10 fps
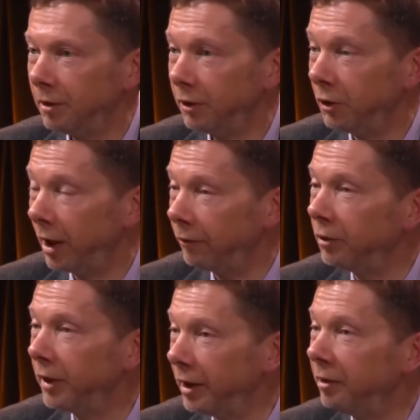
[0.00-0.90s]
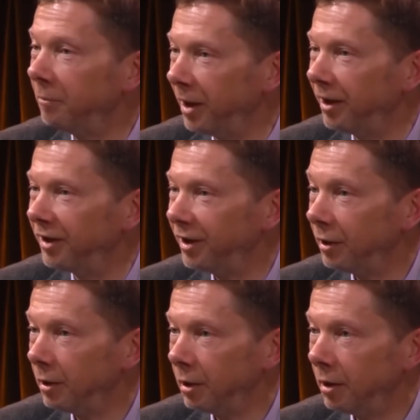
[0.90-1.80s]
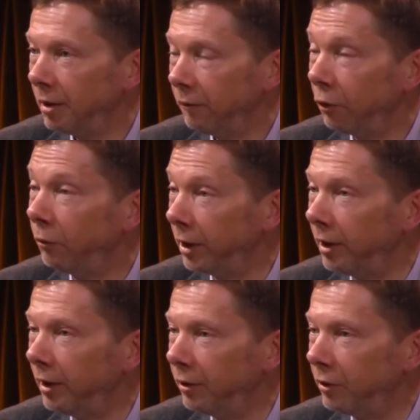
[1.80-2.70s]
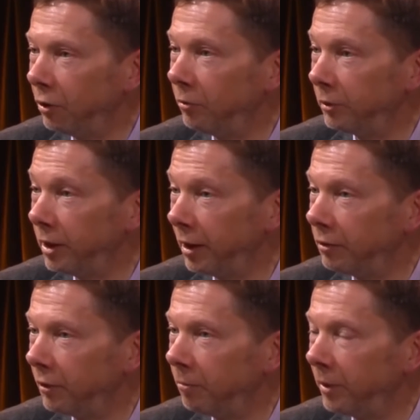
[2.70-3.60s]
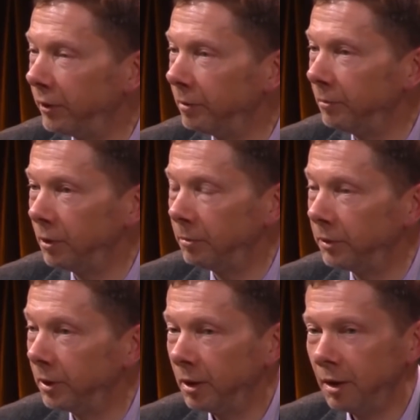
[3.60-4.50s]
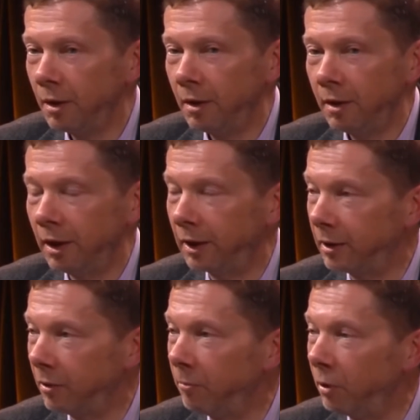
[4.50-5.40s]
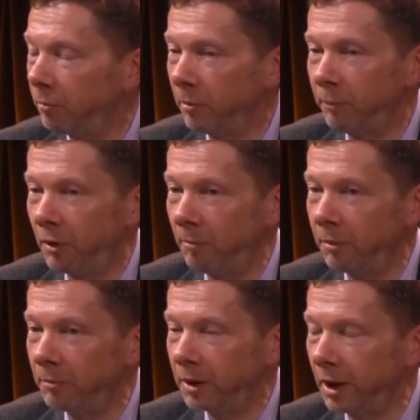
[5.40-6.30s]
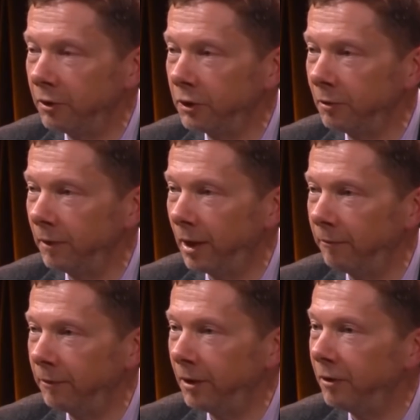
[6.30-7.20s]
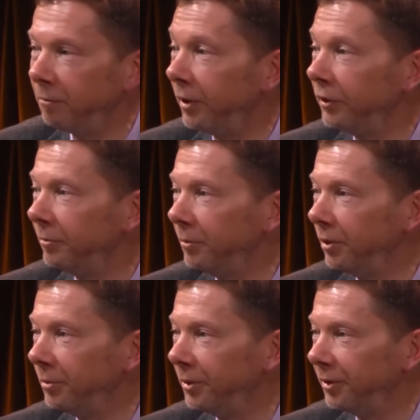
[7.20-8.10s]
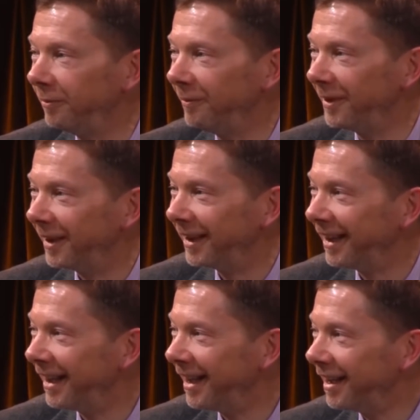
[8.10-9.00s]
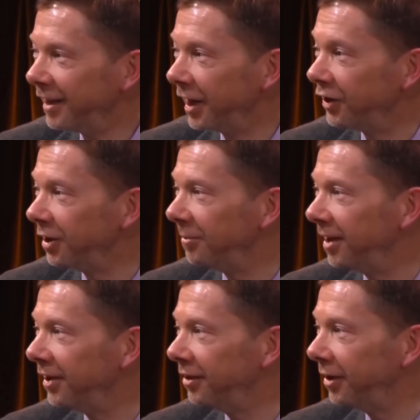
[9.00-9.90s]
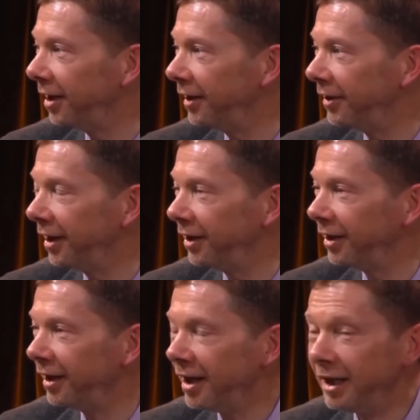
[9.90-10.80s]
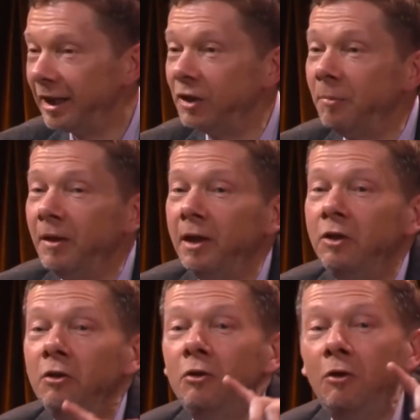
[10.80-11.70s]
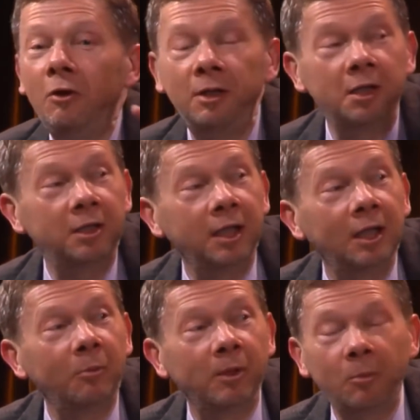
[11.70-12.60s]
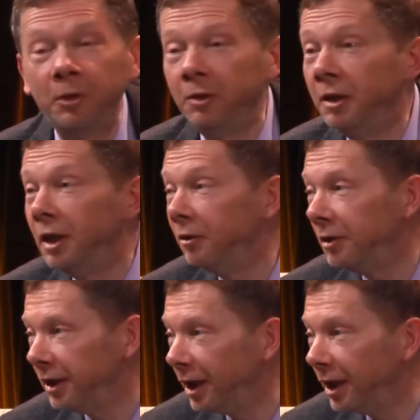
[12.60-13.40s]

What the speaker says: You have to then admit, if you really go into the present moment, the problem cannot survive in the present moment. That's an amazing realization. Doesn't mean that you no longer deal with what you need to deal